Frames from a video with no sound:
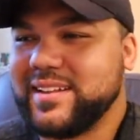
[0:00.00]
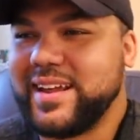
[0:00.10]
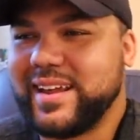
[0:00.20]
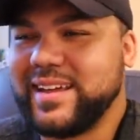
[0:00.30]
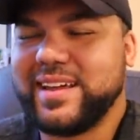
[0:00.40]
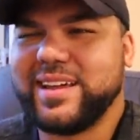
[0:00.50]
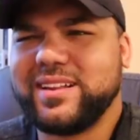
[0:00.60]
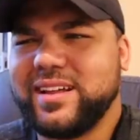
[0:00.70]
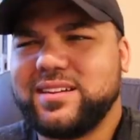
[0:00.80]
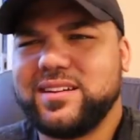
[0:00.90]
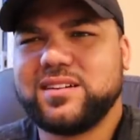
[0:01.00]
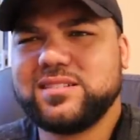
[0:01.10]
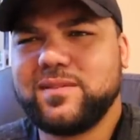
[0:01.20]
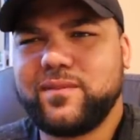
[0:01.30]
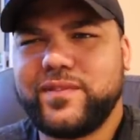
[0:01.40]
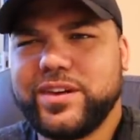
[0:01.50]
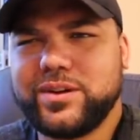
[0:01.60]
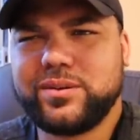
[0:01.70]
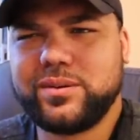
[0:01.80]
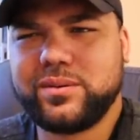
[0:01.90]
Like, it doesn't
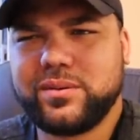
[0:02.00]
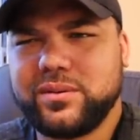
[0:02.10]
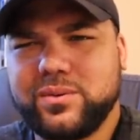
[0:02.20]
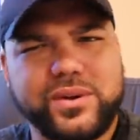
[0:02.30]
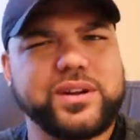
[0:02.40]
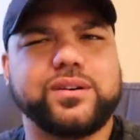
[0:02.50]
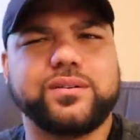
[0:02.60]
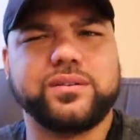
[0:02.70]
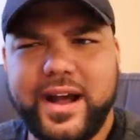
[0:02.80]
feel real.